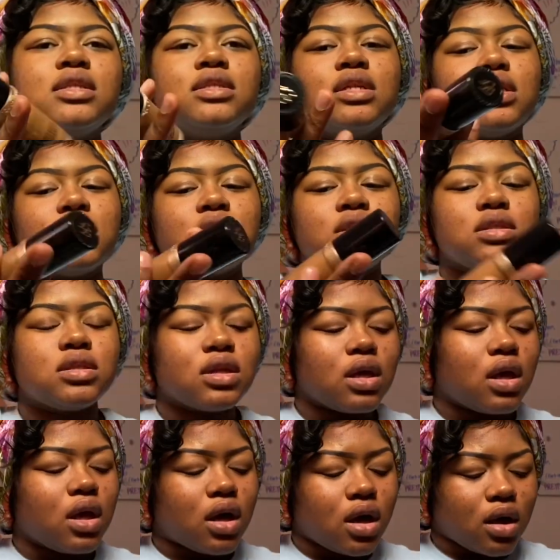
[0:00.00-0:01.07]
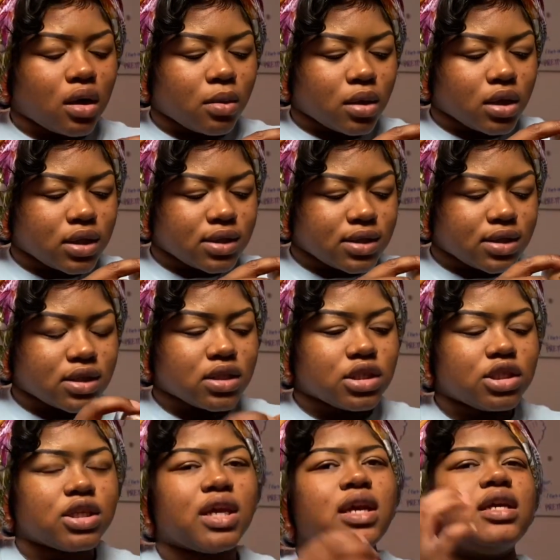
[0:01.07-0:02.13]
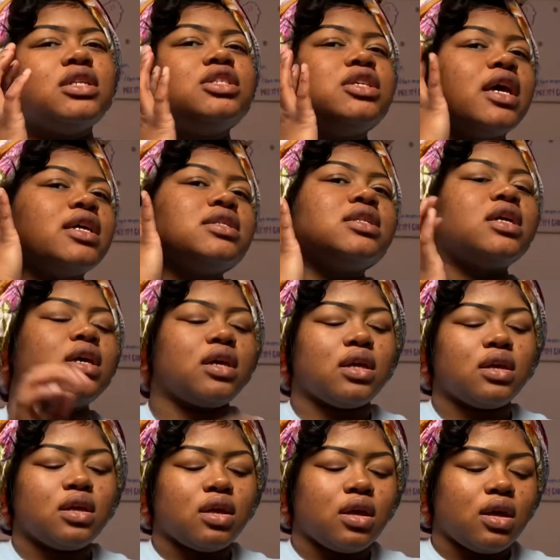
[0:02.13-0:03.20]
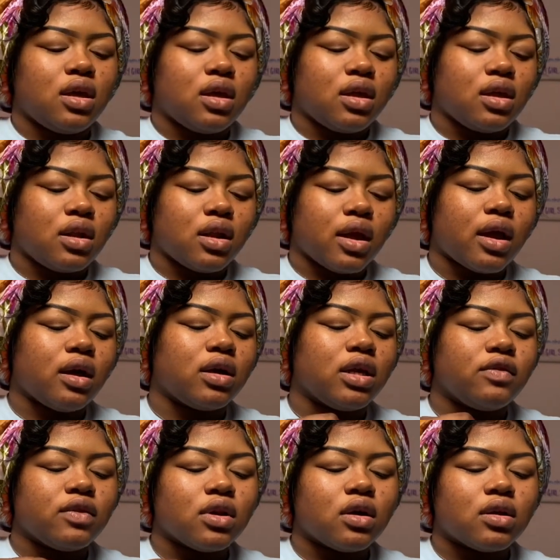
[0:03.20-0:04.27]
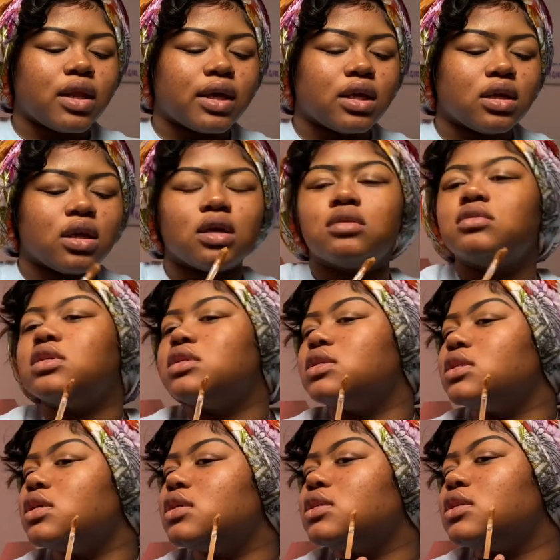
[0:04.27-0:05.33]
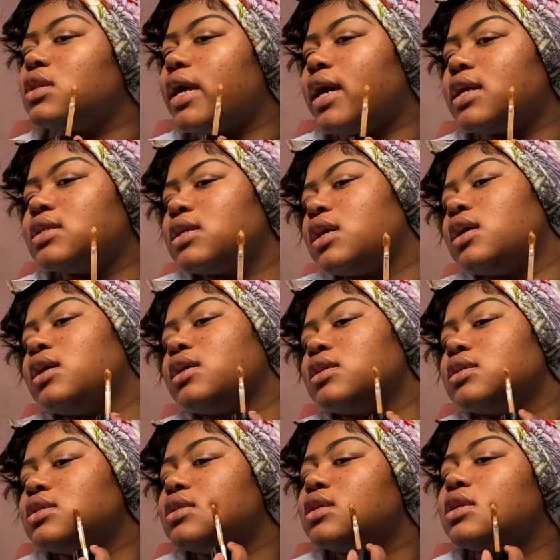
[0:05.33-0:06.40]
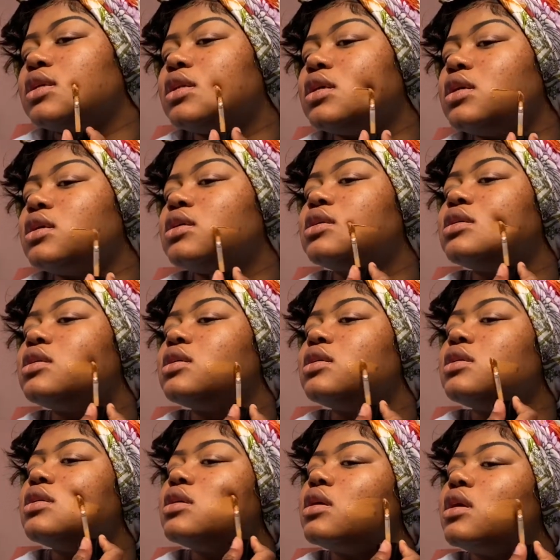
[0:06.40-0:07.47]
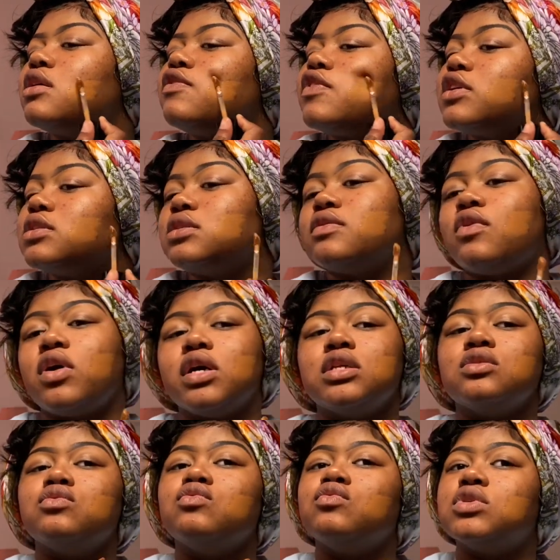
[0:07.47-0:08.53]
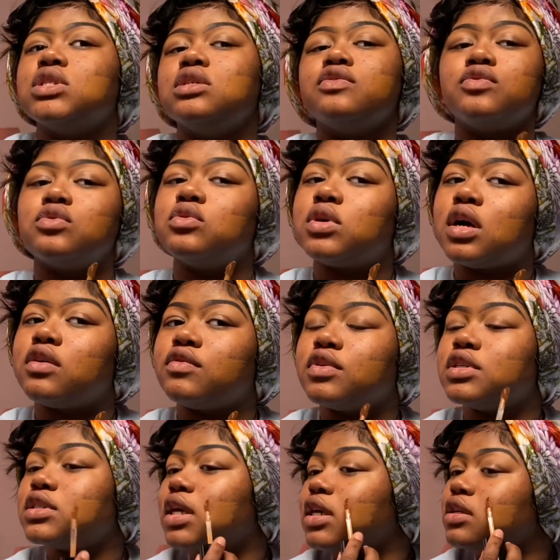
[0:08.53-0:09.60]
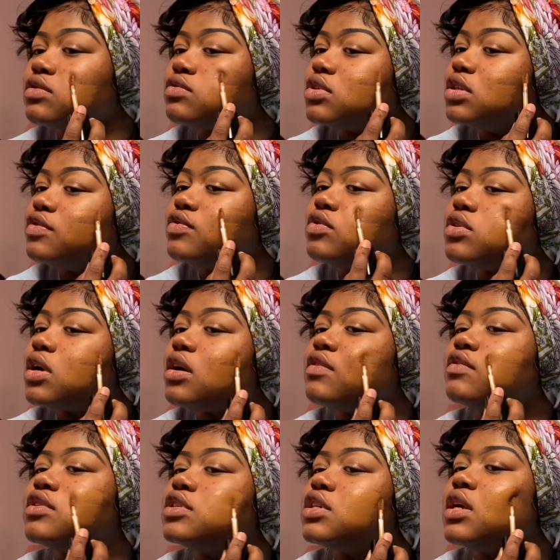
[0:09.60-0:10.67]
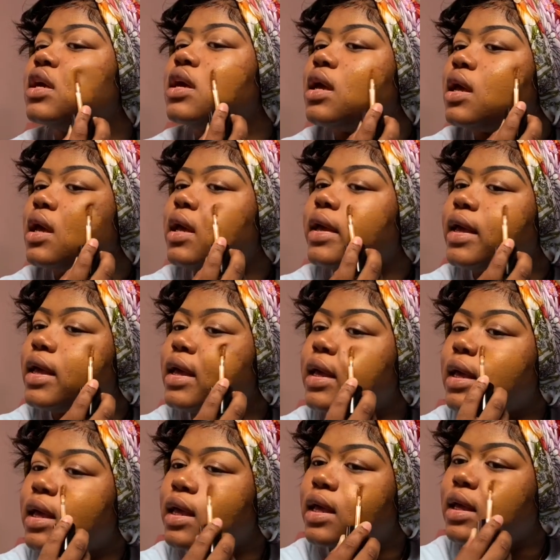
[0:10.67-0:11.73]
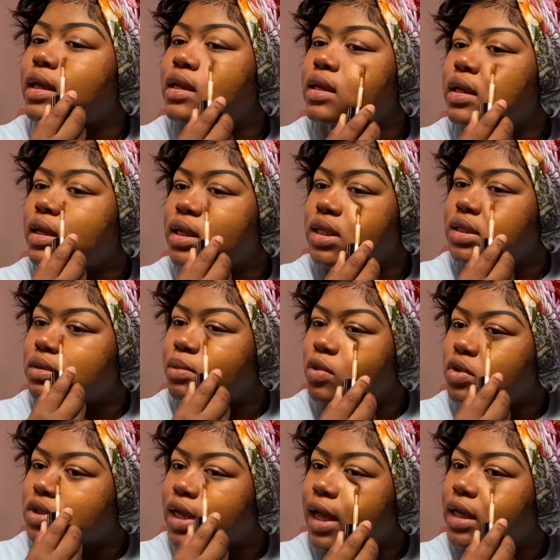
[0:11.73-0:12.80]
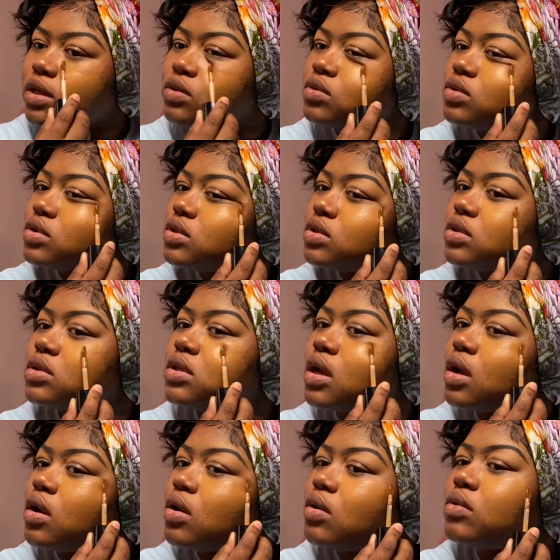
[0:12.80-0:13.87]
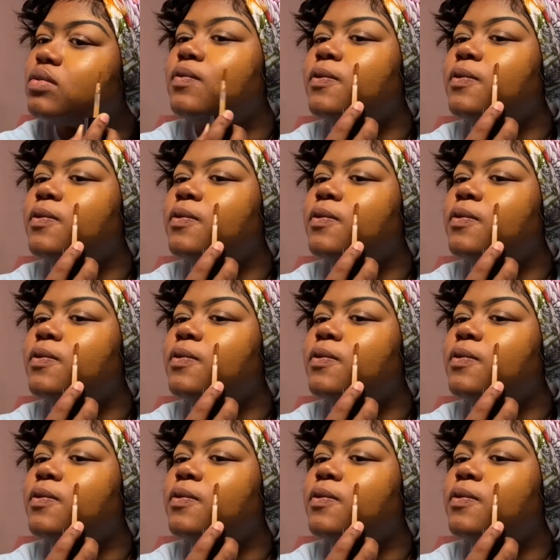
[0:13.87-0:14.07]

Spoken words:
this, and this is in the shade Chestnut. Now, even though, like, you know, this is, like I said, a concealer, it first of all is really full coverage. Like, it's really full coverage, and it's multi-use, so